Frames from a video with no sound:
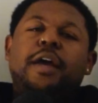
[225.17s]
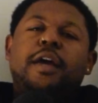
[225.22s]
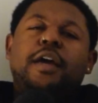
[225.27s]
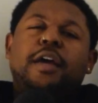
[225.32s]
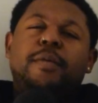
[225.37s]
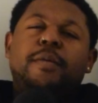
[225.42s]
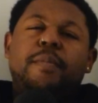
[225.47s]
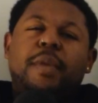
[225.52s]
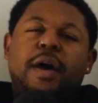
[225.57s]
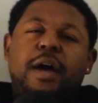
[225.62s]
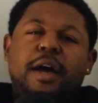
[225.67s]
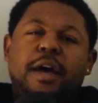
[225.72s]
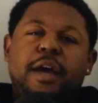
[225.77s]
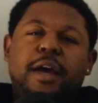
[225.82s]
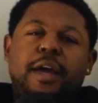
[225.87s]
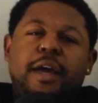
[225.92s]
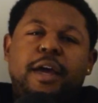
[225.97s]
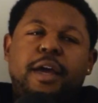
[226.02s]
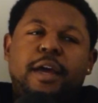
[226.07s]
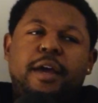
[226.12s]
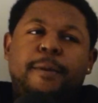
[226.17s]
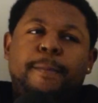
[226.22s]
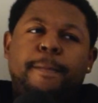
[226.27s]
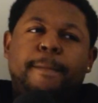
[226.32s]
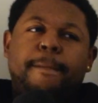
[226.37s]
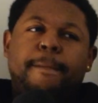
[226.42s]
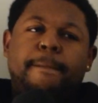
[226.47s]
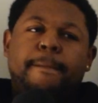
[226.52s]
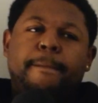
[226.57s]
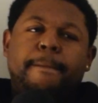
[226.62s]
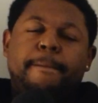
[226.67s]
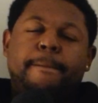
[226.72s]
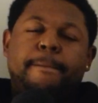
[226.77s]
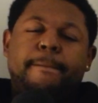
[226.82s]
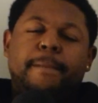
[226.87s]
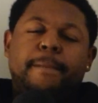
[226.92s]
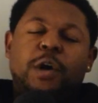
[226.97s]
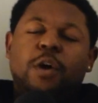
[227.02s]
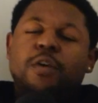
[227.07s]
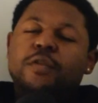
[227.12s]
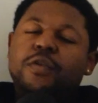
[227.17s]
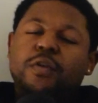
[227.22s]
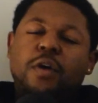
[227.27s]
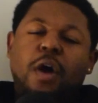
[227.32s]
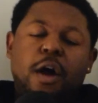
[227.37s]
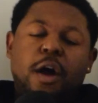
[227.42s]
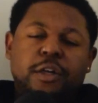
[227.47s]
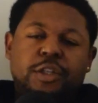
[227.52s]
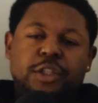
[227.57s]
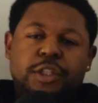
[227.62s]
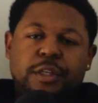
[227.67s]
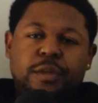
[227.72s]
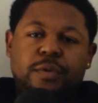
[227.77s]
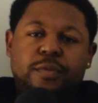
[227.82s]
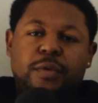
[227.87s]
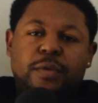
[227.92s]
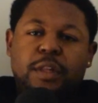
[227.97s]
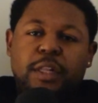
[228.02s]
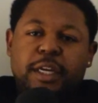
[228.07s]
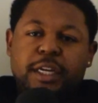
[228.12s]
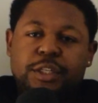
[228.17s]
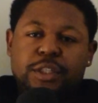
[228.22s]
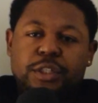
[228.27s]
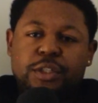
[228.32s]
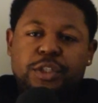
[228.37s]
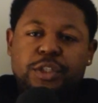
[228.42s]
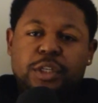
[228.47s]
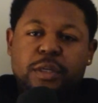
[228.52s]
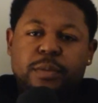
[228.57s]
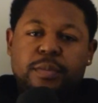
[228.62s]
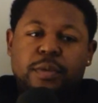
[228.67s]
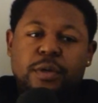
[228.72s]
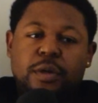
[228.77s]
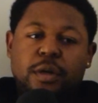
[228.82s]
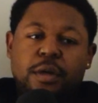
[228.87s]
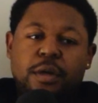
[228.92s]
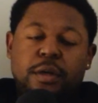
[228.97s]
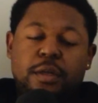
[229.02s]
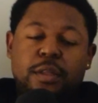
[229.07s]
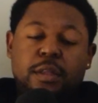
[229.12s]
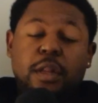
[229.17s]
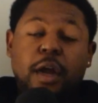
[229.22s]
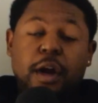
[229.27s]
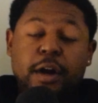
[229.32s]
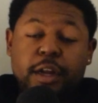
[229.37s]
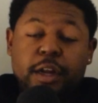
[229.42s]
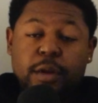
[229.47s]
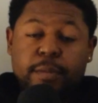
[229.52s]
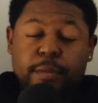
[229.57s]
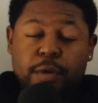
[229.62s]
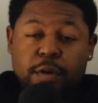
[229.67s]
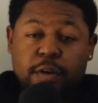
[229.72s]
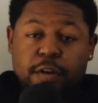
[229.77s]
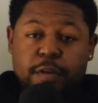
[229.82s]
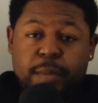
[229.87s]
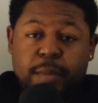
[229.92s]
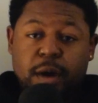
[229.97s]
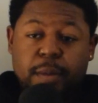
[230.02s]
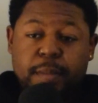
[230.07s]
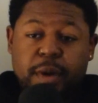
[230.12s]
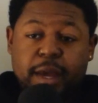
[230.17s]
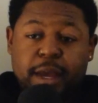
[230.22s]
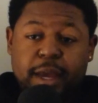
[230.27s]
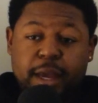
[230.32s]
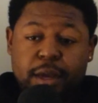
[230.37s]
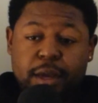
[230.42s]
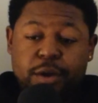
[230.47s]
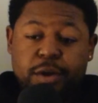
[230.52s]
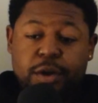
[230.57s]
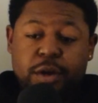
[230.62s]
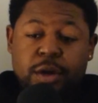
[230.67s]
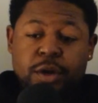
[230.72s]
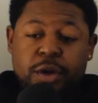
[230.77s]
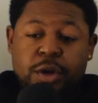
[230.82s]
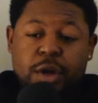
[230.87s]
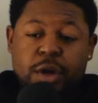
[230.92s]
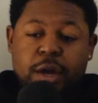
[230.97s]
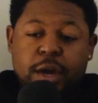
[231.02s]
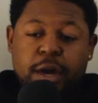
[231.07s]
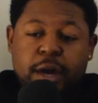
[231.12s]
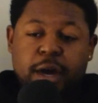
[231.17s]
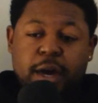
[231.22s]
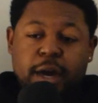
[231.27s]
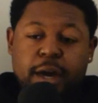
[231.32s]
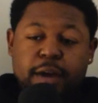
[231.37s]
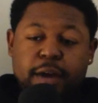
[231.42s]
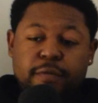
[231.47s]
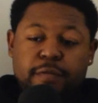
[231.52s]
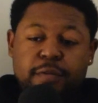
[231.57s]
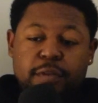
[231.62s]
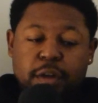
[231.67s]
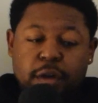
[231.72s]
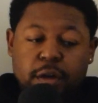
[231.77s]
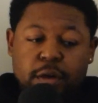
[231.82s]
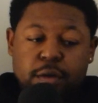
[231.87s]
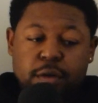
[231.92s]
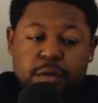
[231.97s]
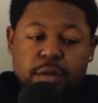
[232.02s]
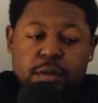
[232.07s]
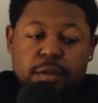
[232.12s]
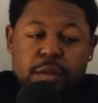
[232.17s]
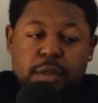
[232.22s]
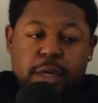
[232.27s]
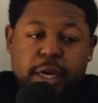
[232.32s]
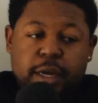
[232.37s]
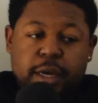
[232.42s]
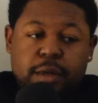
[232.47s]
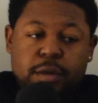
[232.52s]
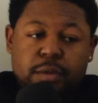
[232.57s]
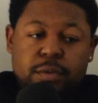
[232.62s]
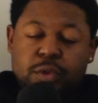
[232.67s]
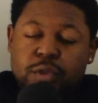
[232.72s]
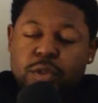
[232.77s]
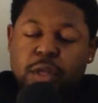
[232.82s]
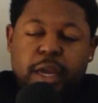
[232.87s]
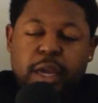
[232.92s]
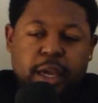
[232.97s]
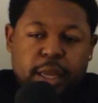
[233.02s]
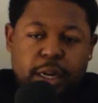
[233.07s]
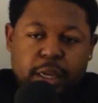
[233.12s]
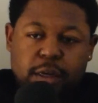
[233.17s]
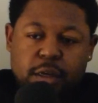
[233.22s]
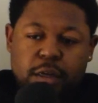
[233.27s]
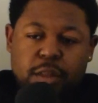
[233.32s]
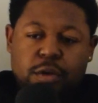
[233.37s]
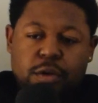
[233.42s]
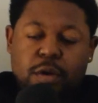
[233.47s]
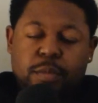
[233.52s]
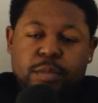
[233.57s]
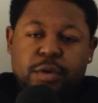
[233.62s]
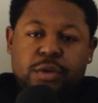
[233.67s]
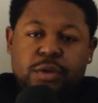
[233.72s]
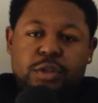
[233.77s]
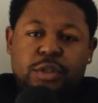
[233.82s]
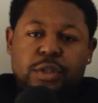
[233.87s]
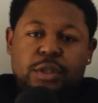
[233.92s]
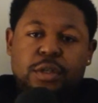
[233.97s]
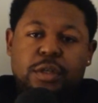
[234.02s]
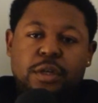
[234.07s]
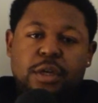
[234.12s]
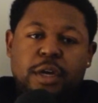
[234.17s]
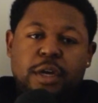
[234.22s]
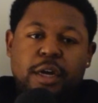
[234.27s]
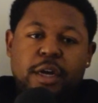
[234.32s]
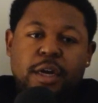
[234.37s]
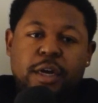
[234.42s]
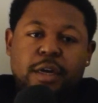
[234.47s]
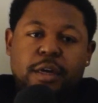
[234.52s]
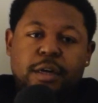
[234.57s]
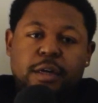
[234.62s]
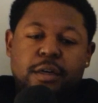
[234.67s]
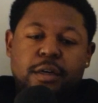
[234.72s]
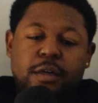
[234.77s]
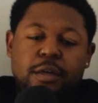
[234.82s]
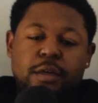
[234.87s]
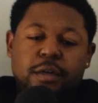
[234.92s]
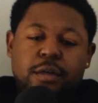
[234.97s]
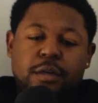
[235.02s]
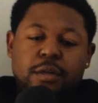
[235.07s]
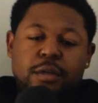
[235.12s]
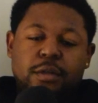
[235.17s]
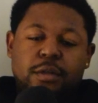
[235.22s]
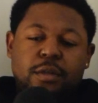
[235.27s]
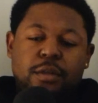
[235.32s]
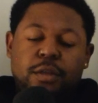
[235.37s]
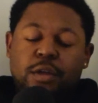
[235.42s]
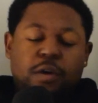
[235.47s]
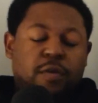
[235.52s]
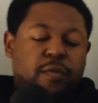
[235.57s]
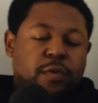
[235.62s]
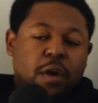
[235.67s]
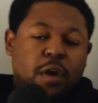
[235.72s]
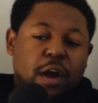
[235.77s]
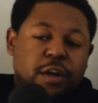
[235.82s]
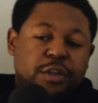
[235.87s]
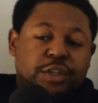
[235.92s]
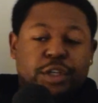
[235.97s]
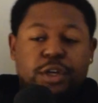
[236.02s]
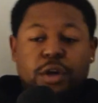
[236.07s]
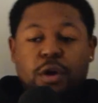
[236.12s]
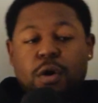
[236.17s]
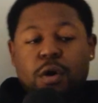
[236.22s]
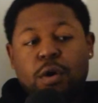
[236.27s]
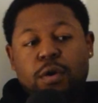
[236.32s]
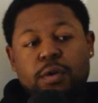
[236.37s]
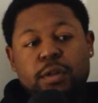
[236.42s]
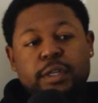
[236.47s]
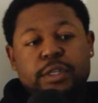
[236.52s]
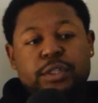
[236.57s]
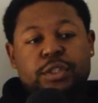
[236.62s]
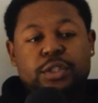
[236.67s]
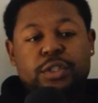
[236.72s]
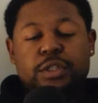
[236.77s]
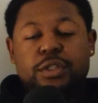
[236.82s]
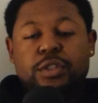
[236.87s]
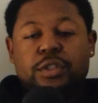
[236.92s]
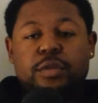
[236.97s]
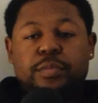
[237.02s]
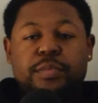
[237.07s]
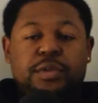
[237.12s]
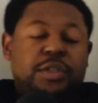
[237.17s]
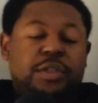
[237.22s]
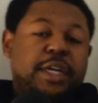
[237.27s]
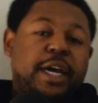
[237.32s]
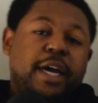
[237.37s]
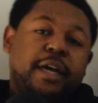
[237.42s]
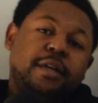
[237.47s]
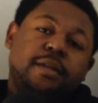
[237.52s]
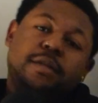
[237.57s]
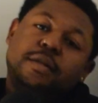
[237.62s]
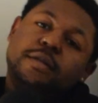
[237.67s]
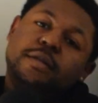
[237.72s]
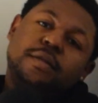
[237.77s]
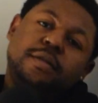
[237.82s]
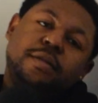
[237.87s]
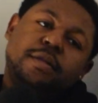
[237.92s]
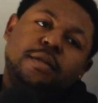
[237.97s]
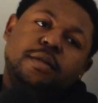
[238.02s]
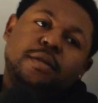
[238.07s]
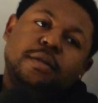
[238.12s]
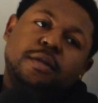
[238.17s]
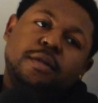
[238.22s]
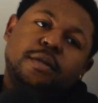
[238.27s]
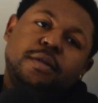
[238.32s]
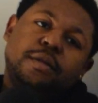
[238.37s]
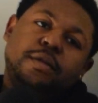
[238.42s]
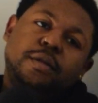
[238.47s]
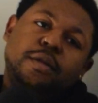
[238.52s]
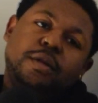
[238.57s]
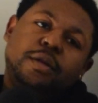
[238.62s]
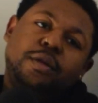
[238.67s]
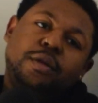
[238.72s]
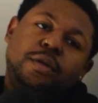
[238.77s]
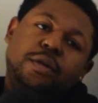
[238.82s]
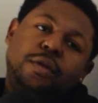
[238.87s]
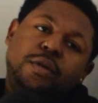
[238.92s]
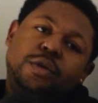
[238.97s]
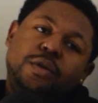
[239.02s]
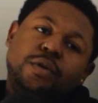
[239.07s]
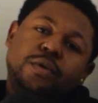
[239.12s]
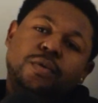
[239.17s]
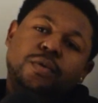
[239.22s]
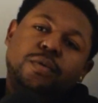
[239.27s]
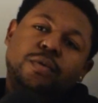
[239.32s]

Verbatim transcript: in my overarching relationship, learning more about my anger I have learned that just like any other emotion, the overarching goal is just to protect the you